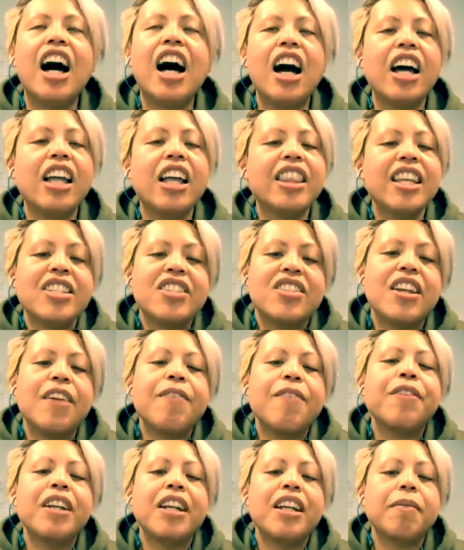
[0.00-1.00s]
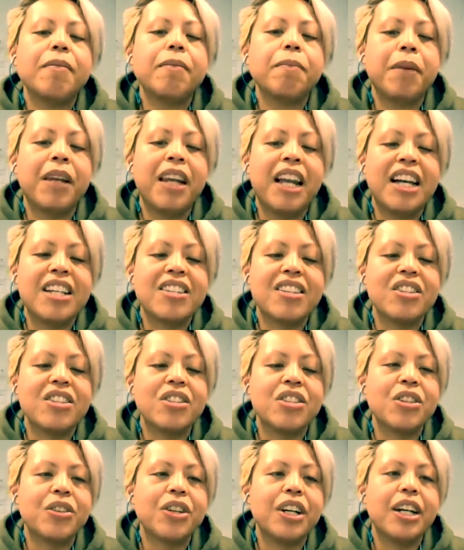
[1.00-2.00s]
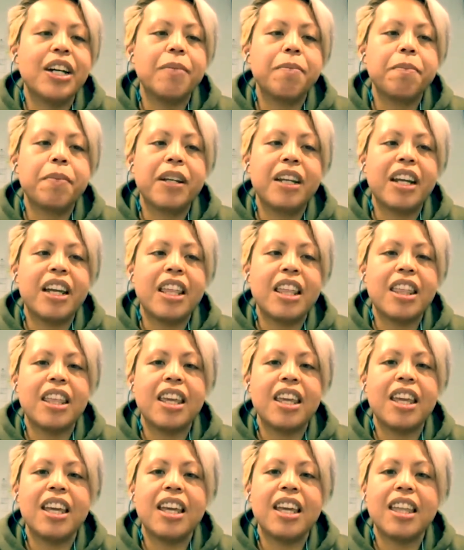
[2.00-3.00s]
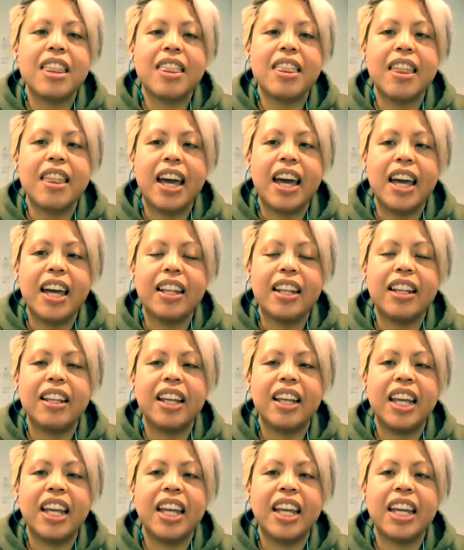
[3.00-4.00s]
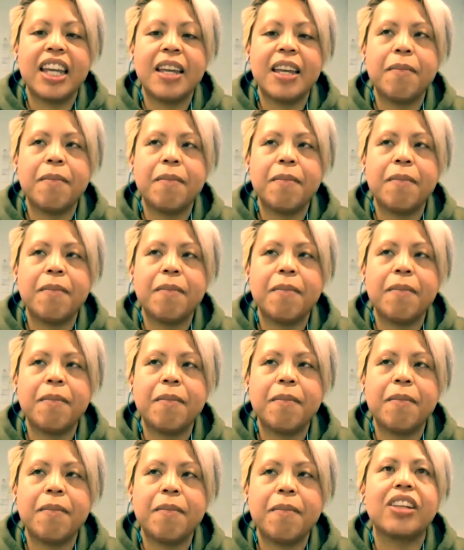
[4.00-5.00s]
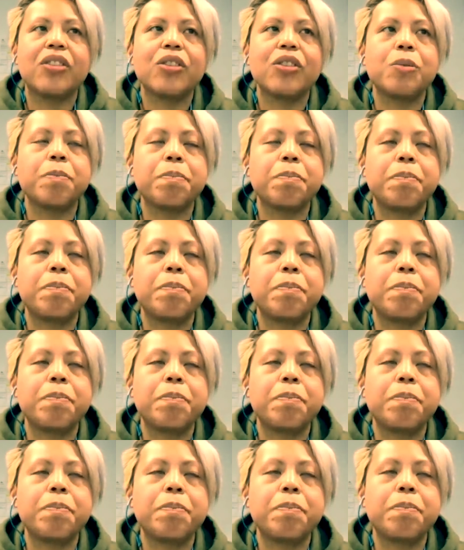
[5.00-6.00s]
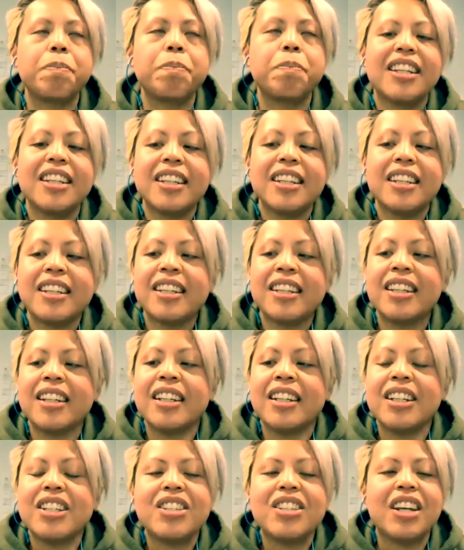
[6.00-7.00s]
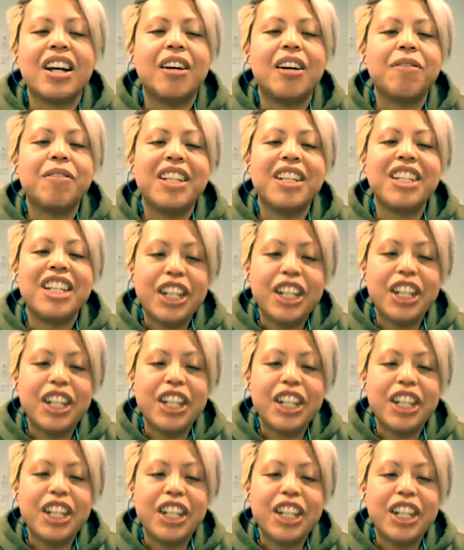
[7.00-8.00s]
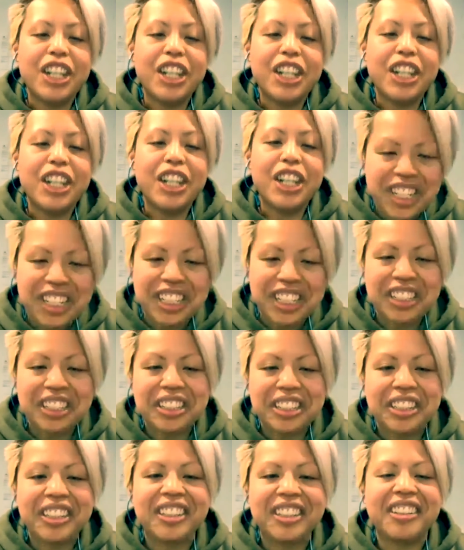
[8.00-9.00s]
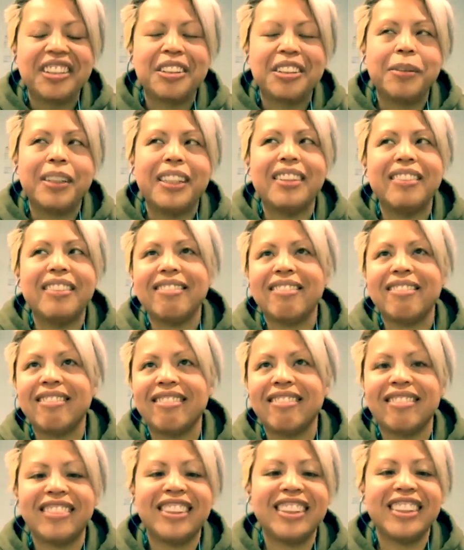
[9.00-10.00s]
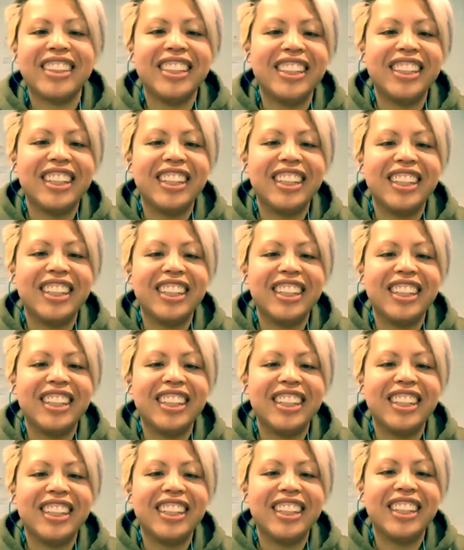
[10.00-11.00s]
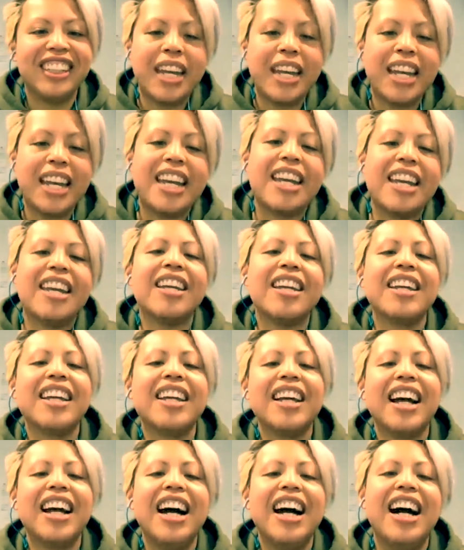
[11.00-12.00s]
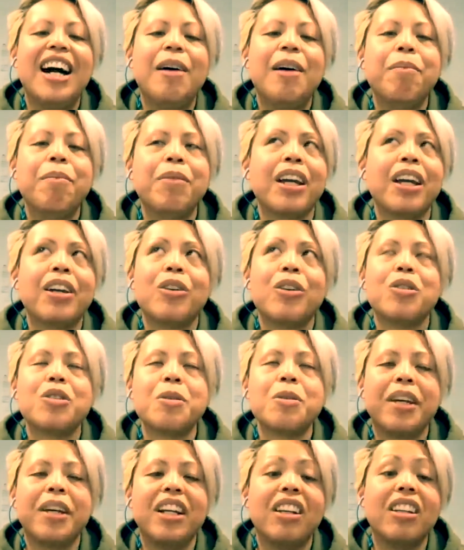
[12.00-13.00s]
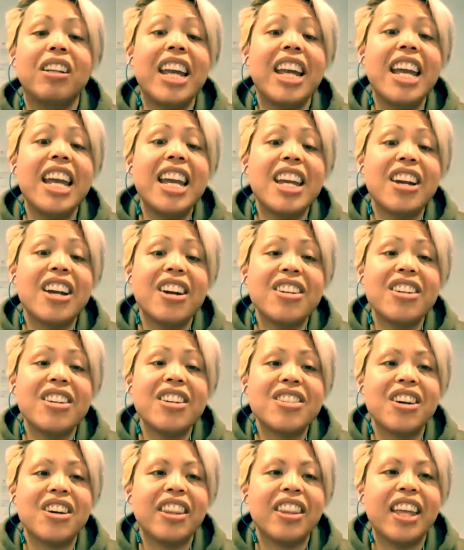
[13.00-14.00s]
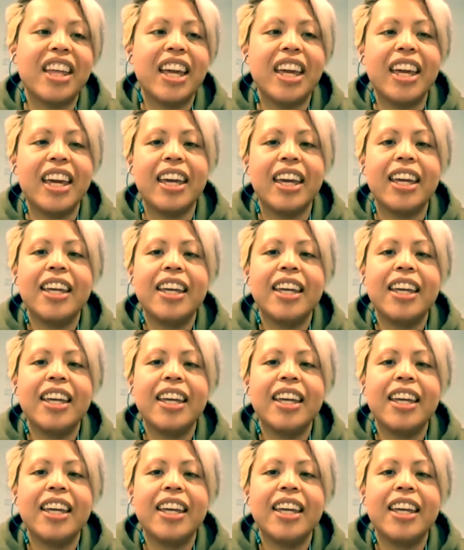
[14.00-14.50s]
there's definite pluses to it, but I think that it can be a little bit self-indulgent, a little bit, you know, look at me. There can also be a lot of egos on there.